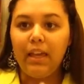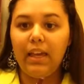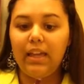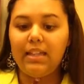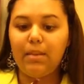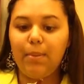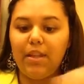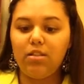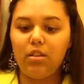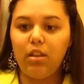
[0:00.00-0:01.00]
It is a
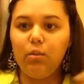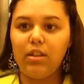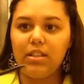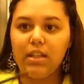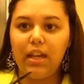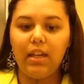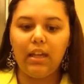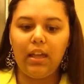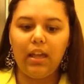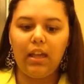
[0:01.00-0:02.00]
pencil on one
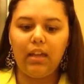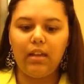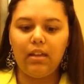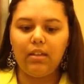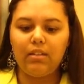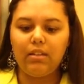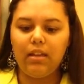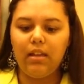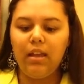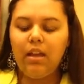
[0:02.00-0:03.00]
side and
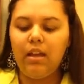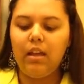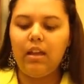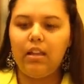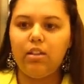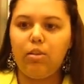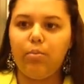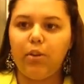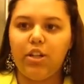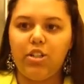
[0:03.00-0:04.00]
a little
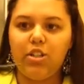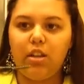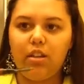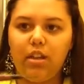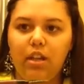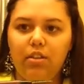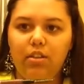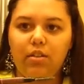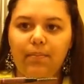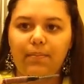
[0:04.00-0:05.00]
brush on the
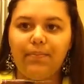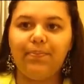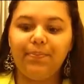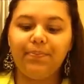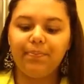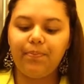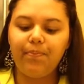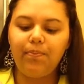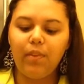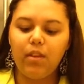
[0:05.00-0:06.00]
other.
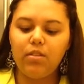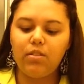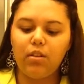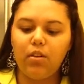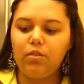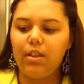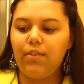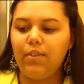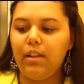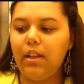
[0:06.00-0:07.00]
So
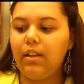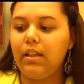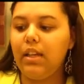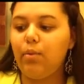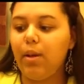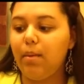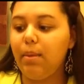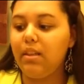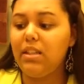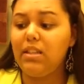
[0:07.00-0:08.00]
definitely
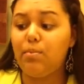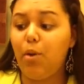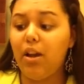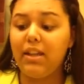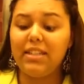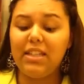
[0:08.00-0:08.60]
recommend these products.